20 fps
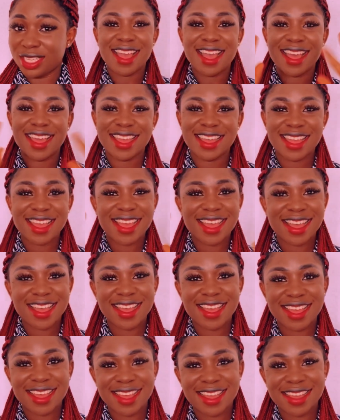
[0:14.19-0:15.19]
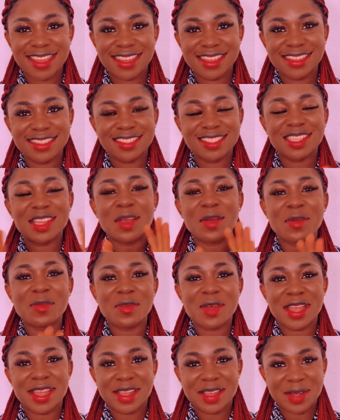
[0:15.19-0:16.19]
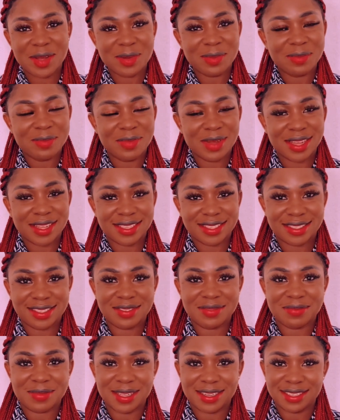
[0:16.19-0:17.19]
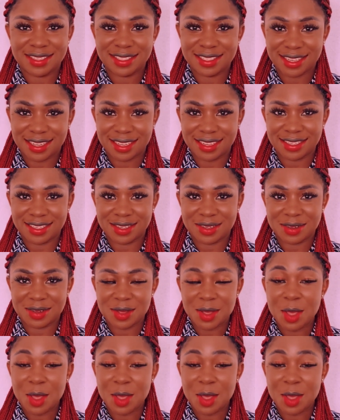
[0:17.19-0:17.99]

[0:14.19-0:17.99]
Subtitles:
Hi guys, welcome back to my channel.